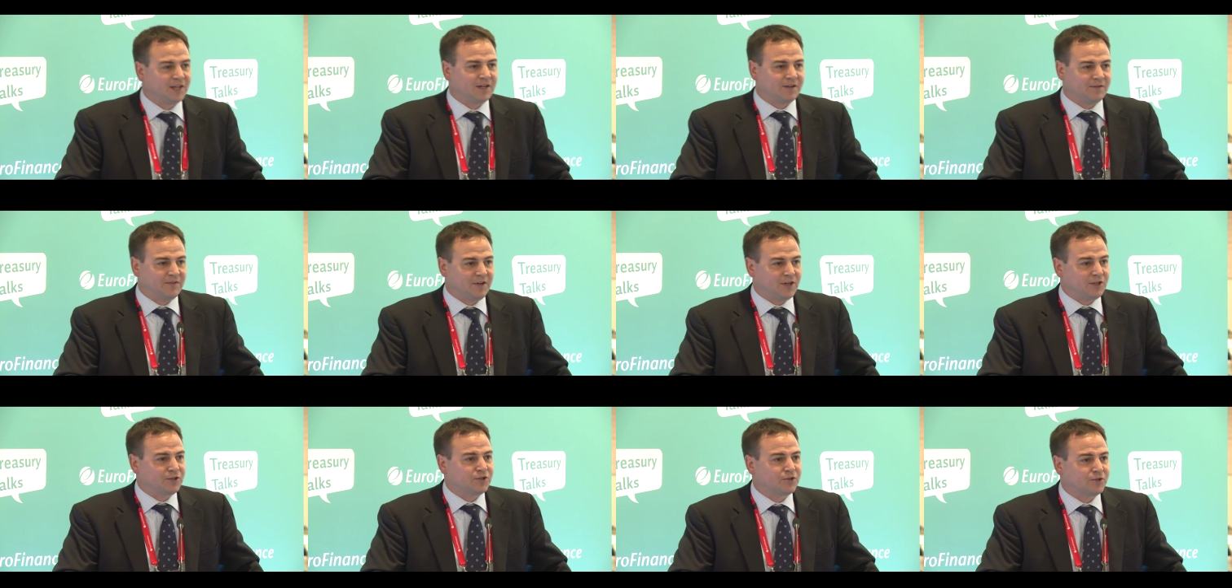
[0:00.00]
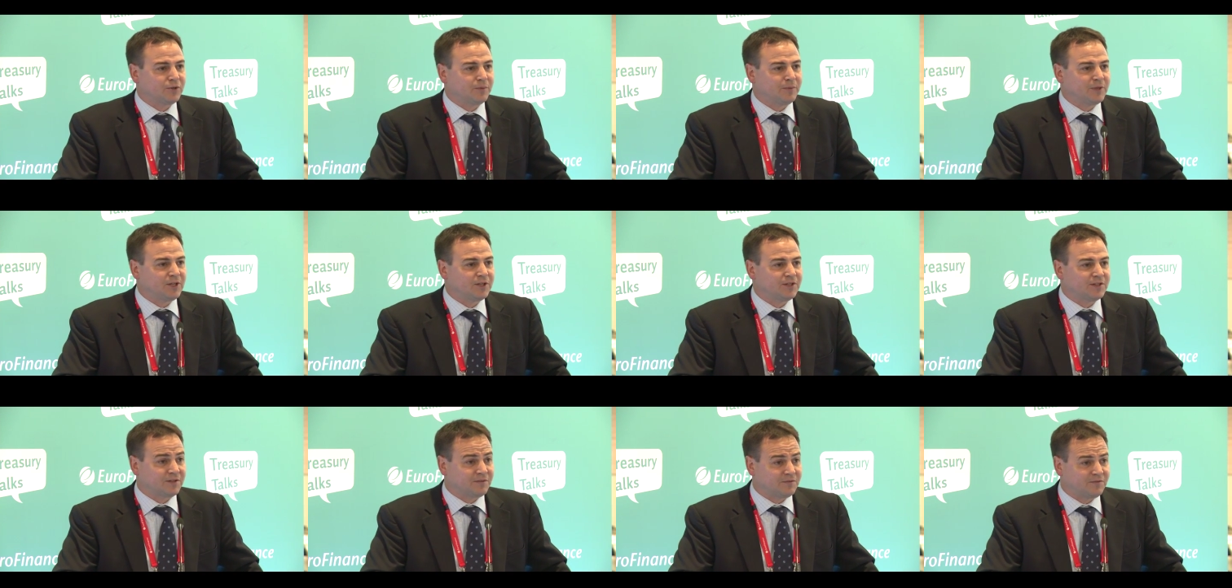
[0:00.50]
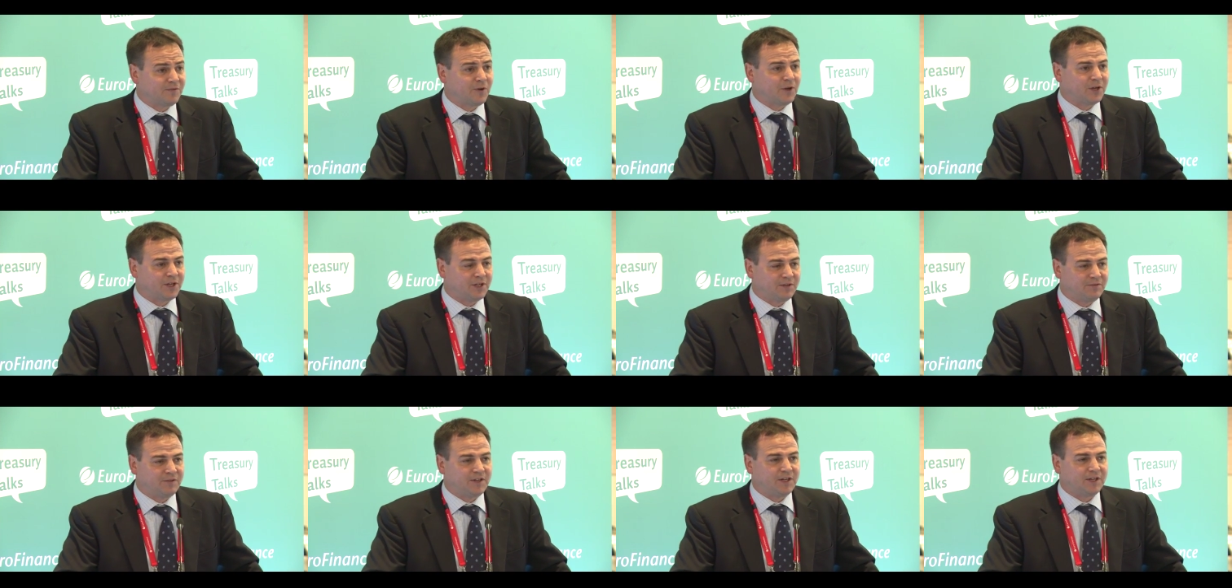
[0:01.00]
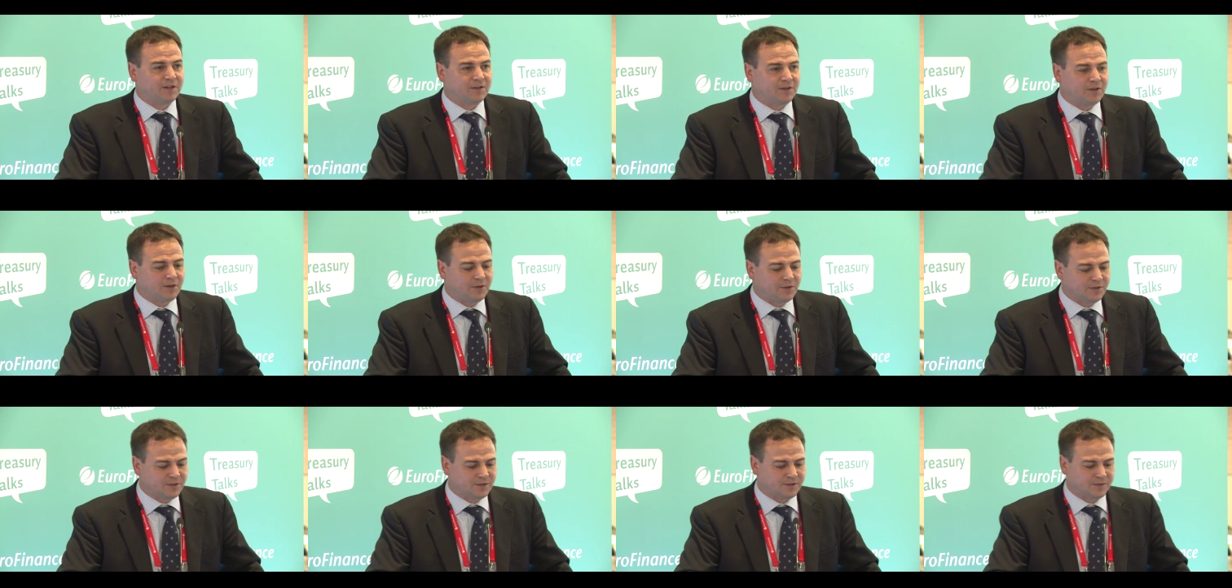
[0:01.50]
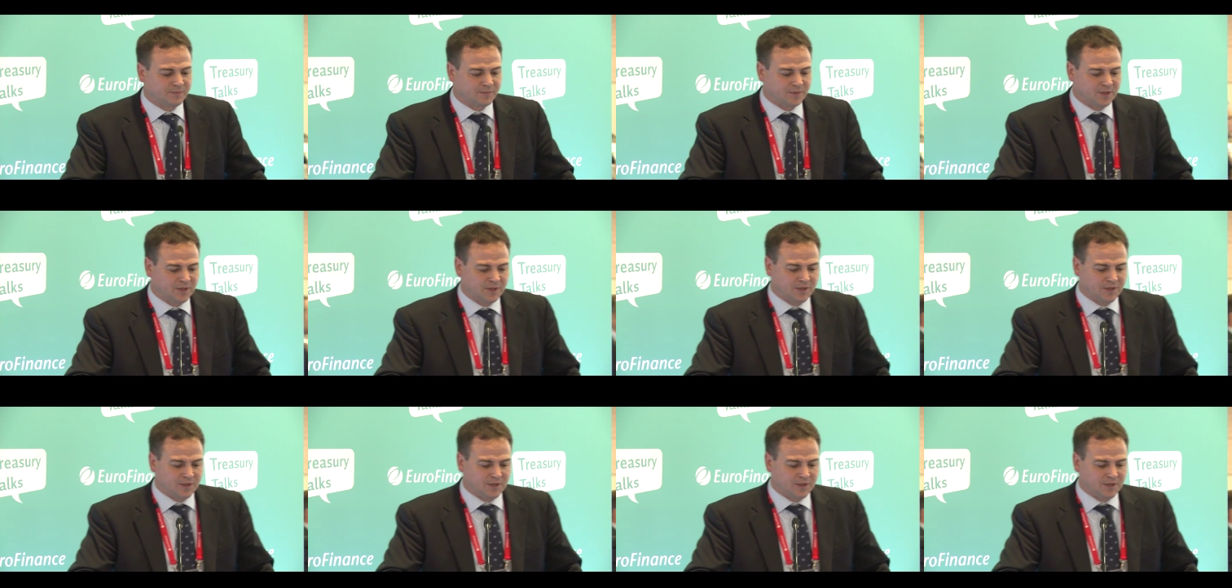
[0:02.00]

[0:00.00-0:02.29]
of instruments and funding vehicles.